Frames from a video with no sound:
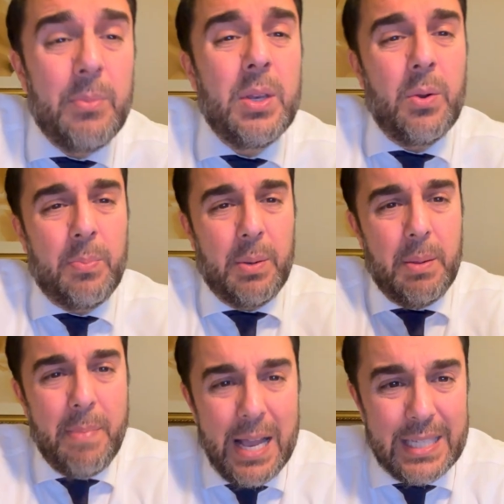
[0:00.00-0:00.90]
We know they put him in the
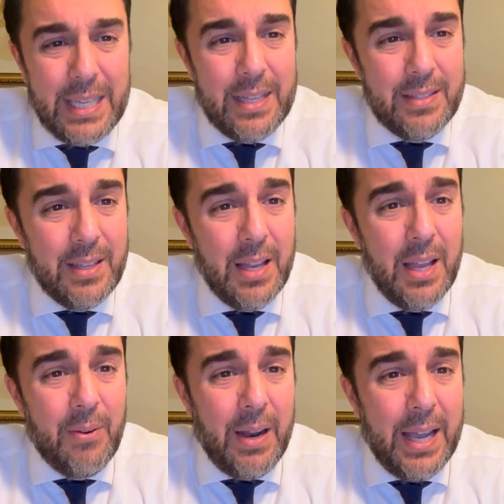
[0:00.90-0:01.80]
basket,
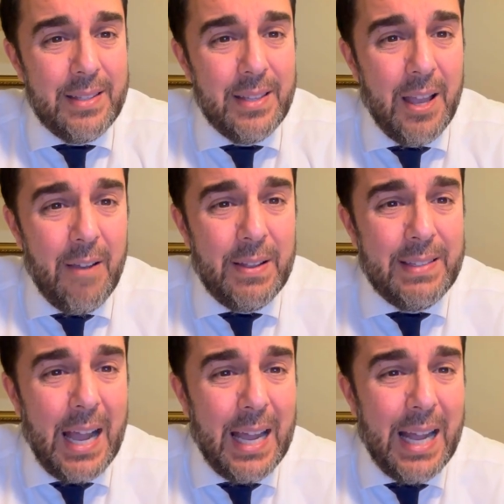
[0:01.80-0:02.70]
right? But
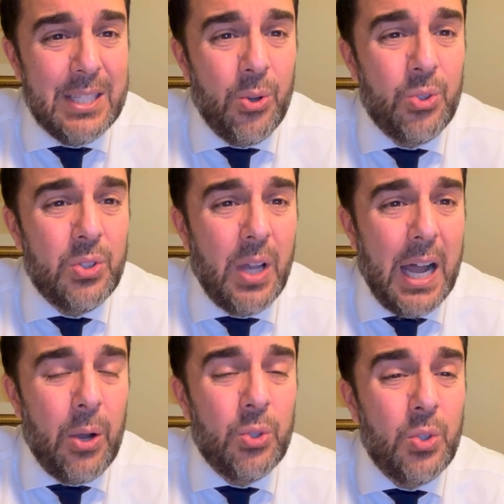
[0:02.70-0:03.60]
tachat
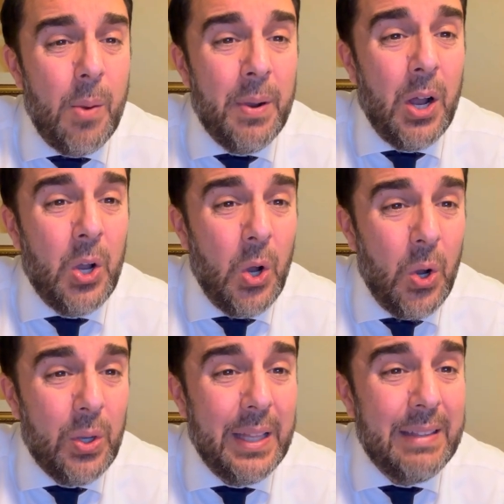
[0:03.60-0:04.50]

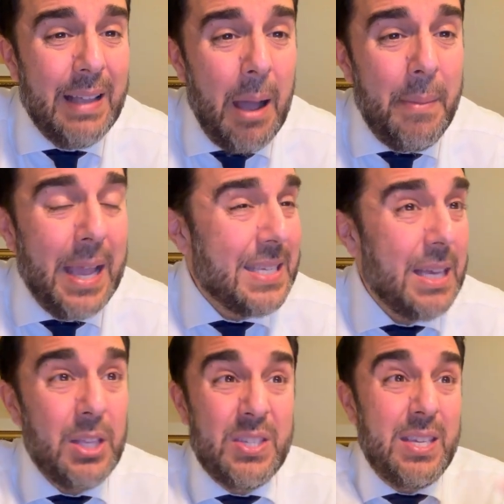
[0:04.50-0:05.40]
achotomerachok ledama. I
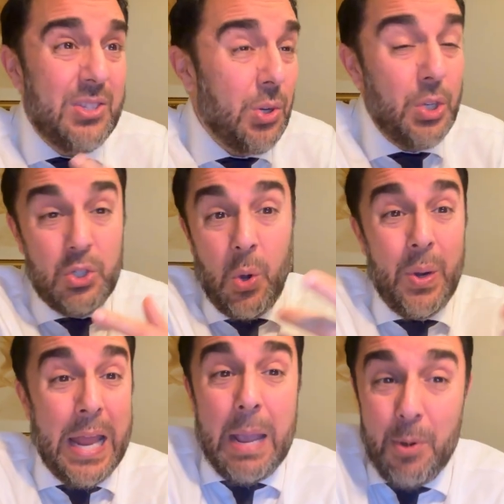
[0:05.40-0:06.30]
said the sister. There's no
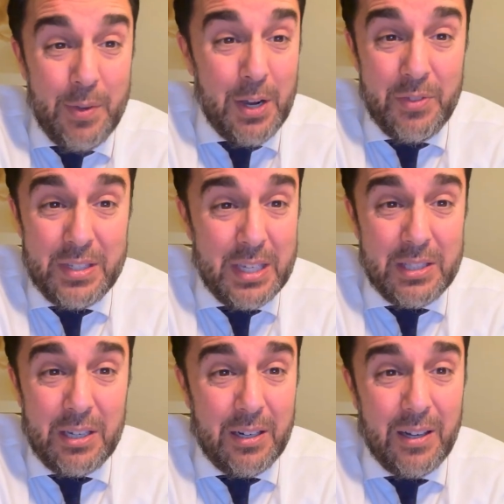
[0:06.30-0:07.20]
name over here of the
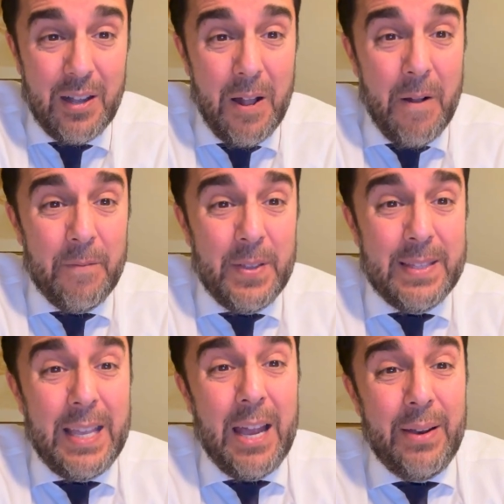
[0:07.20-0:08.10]
sister. The
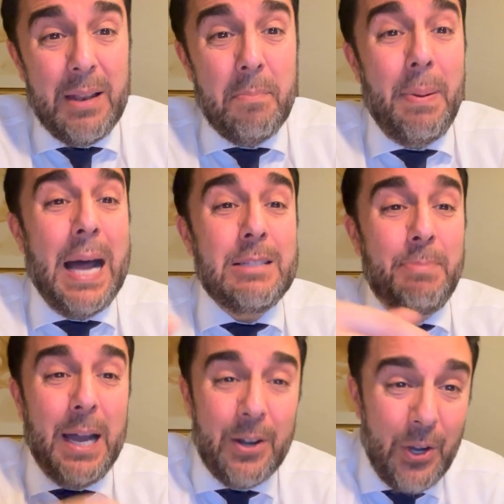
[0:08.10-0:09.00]
tered bat
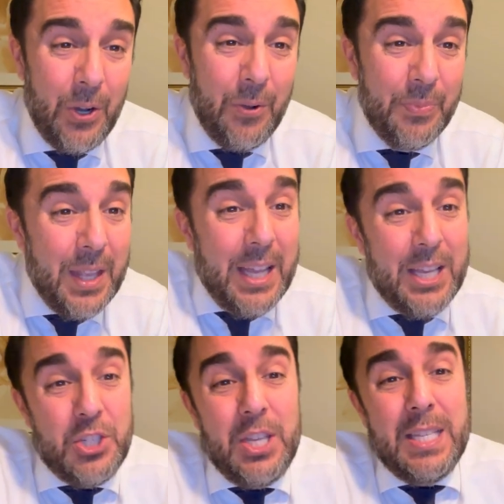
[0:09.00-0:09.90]
paro.
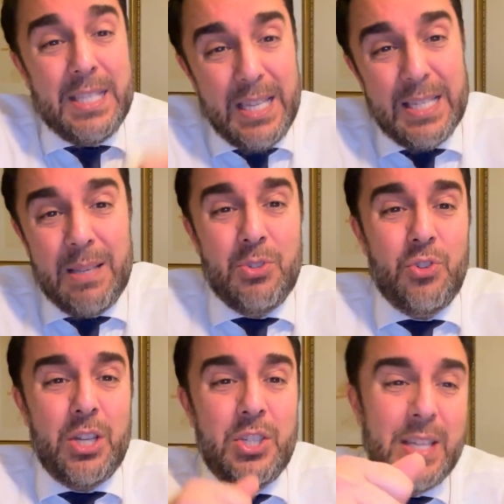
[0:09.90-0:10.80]
She sees him,
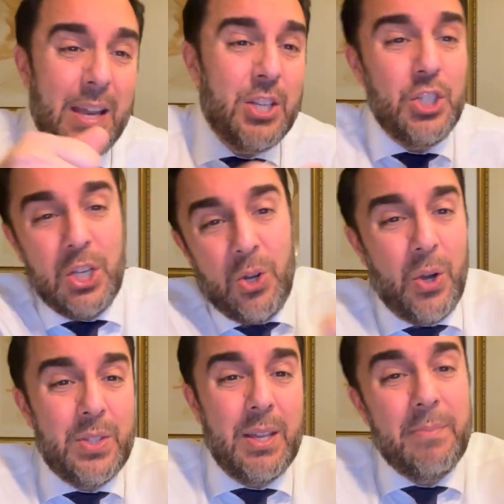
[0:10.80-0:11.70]
stretches out, and she
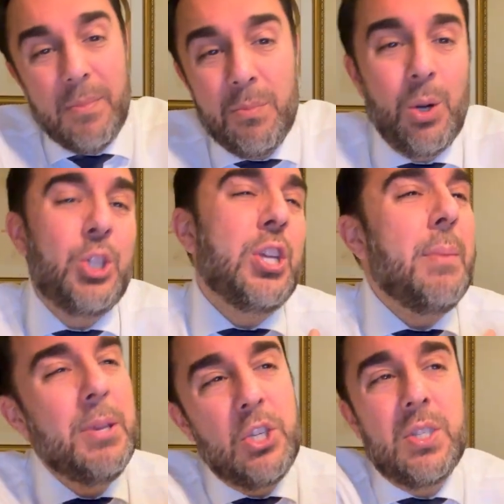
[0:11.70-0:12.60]
calls him Moshe
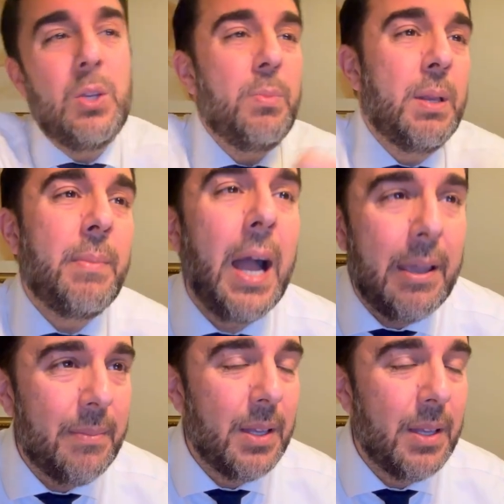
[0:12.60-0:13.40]
Mishisiu Minamayim.